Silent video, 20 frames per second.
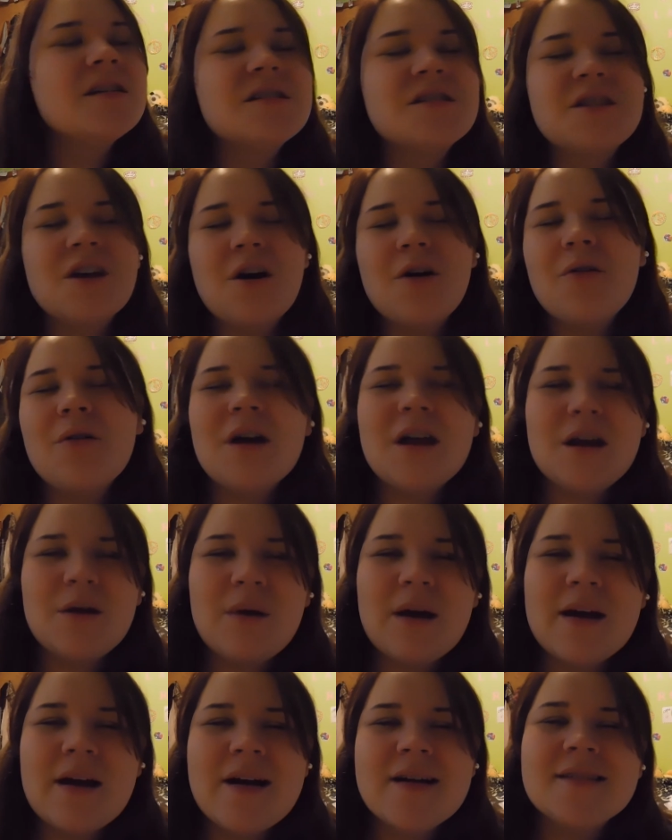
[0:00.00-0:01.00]
So
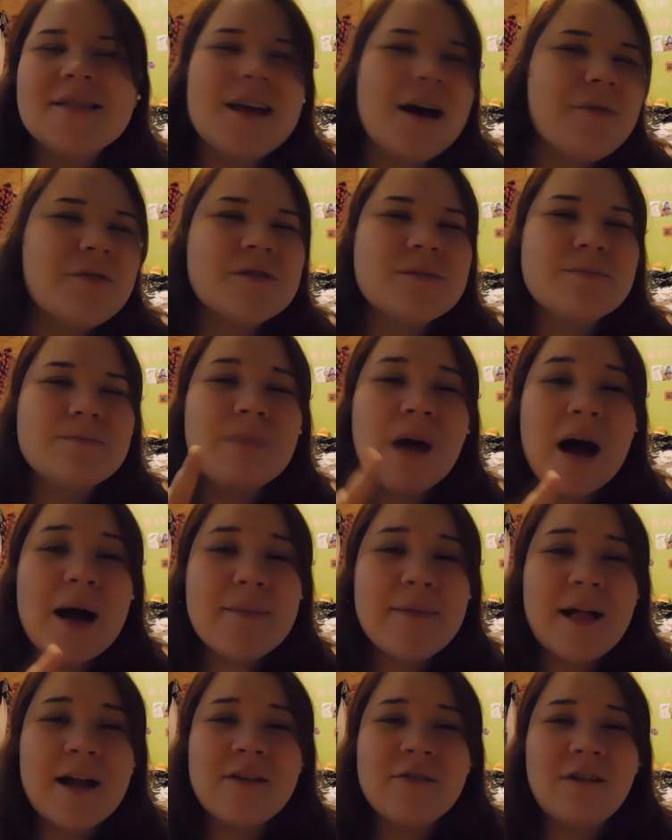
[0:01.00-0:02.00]
anyway guys, that was
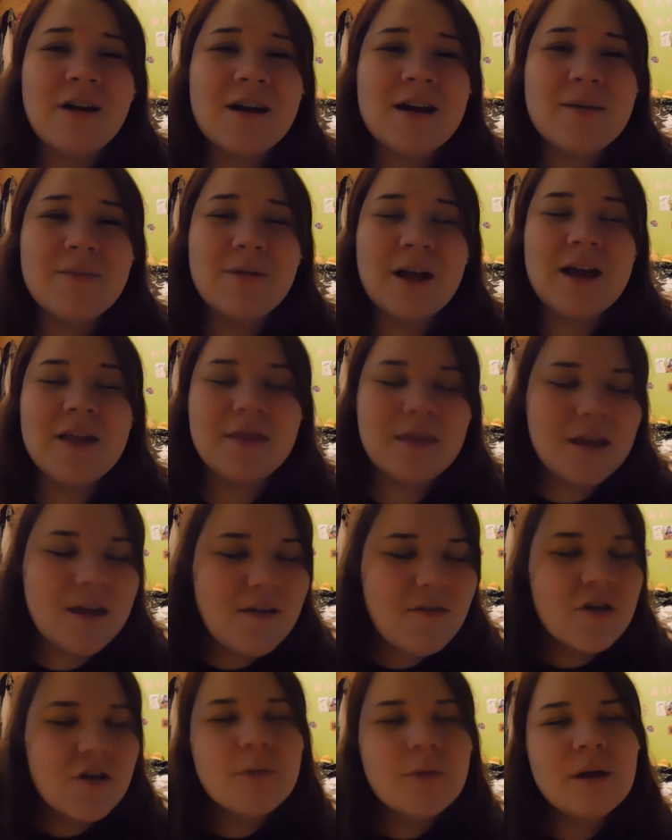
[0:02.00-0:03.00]
my Black Friday plan.
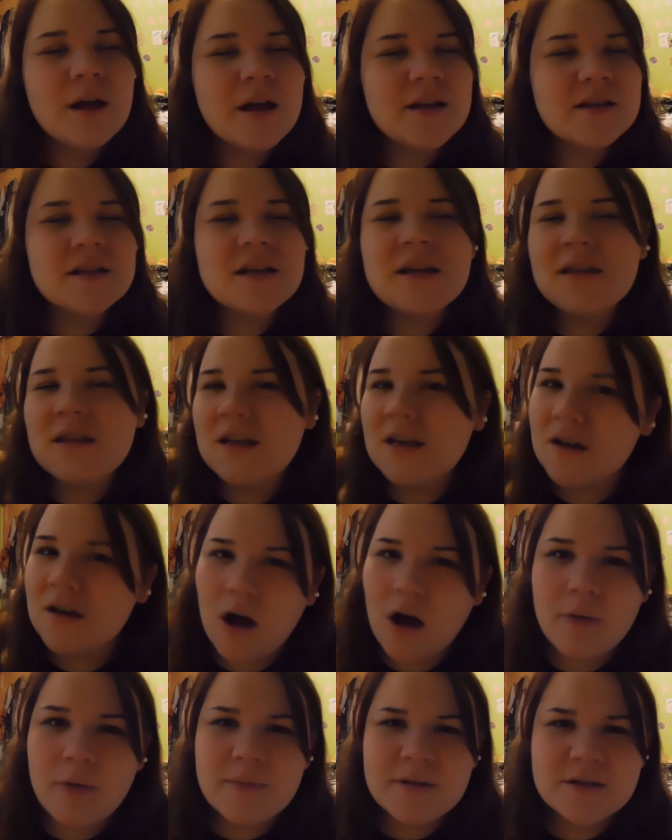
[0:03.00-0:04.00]
Leave your plans in the
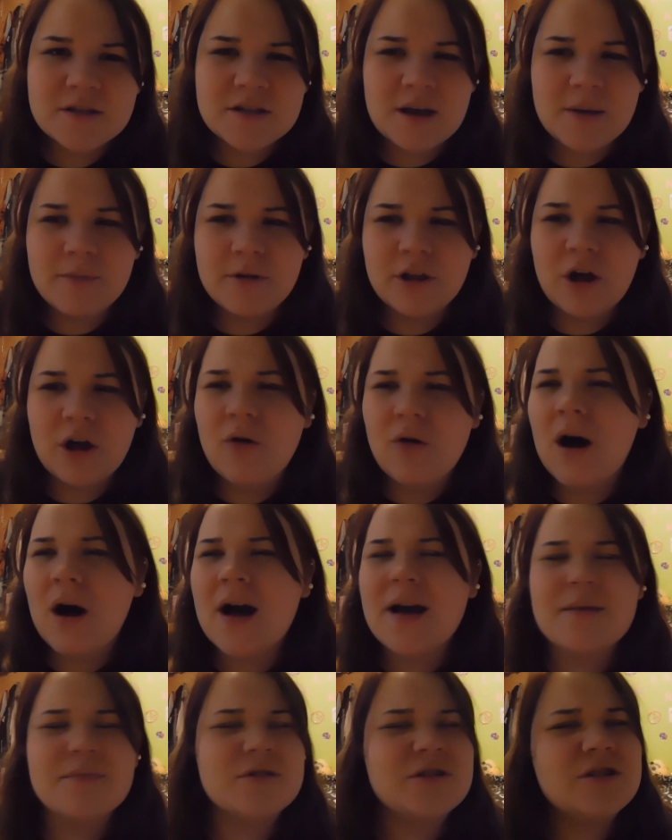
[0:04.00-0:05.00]
comments down below.
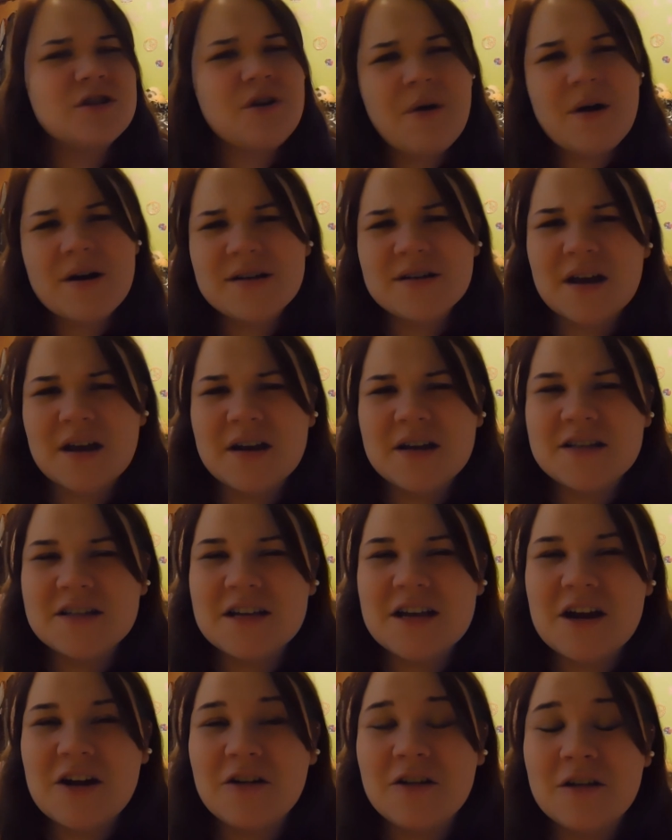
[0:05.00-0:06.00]
I am so excited to
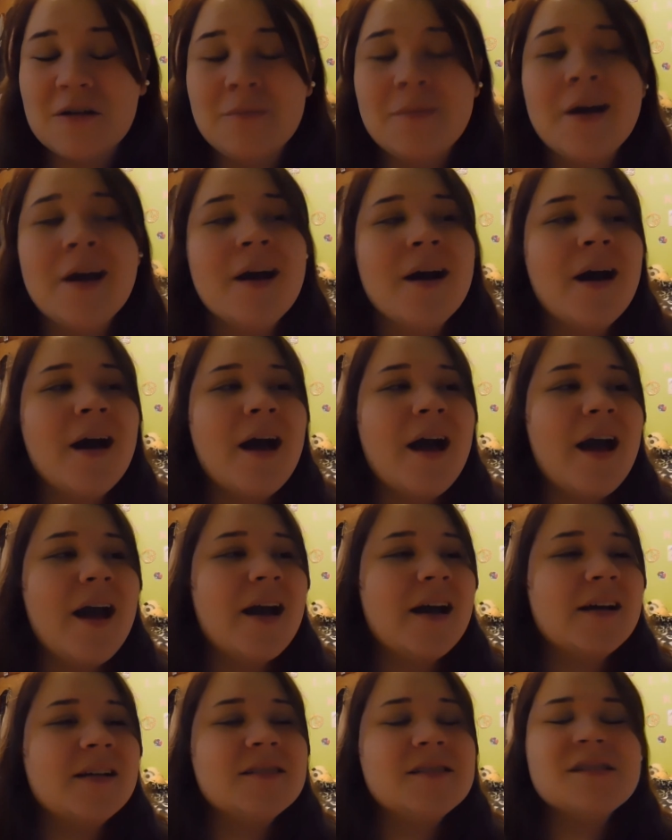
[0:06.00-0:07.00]
hear them,
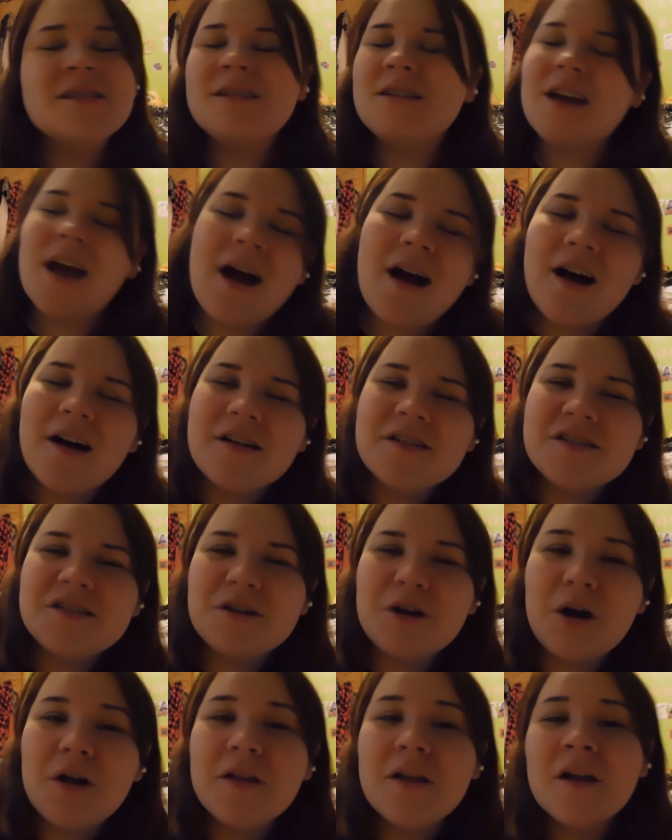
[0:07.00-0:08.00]
and yeah, I'll
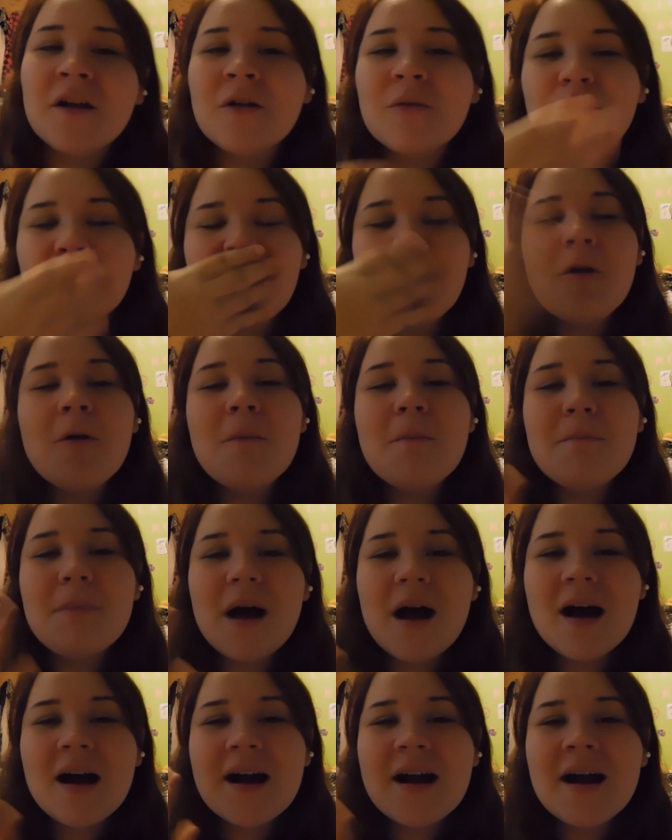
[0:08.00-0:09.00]
see y'all later.
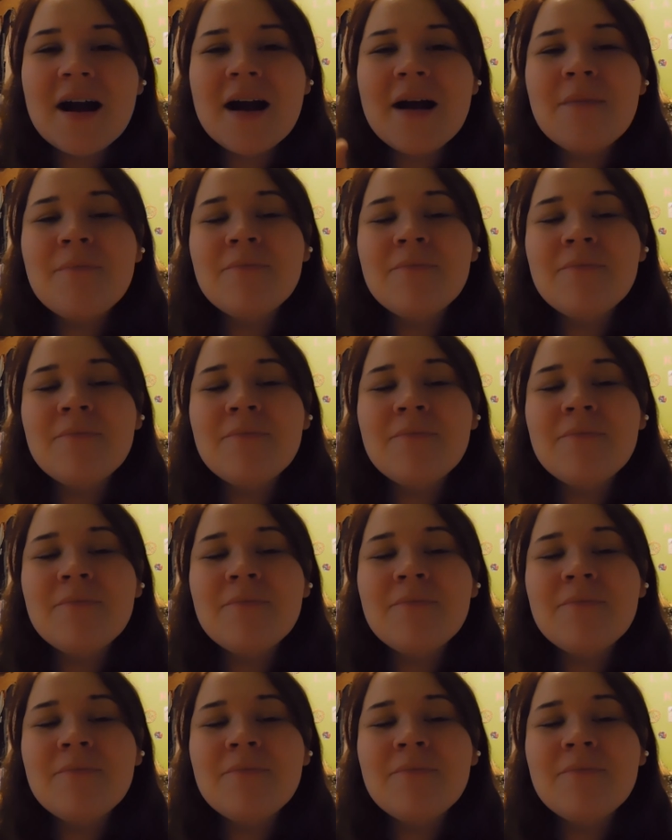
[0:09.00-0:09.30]
Bye!